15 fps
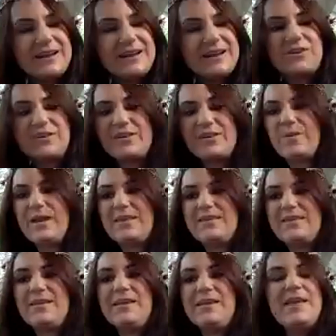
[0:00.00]
started with,
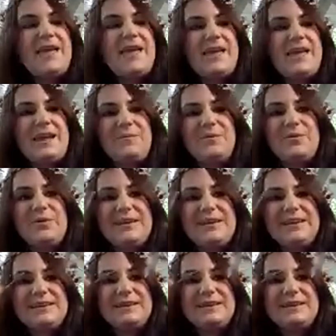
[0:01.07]
and I'm going to